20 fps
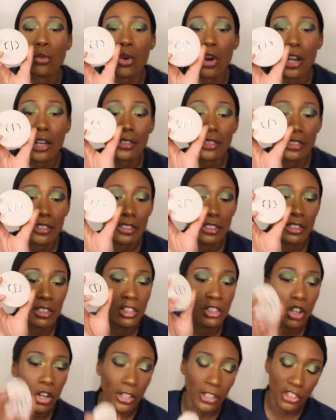Bronze. This is
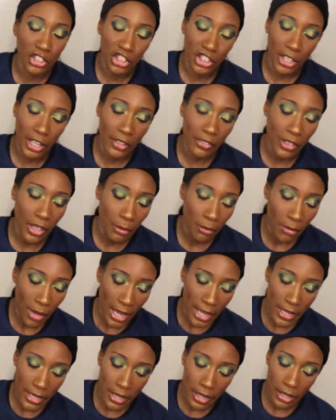the darkest shade they
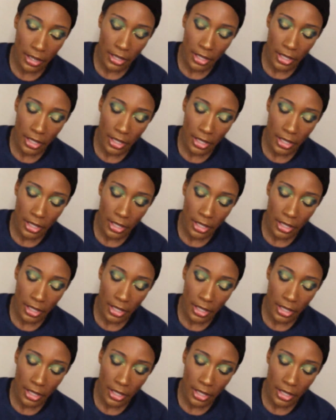make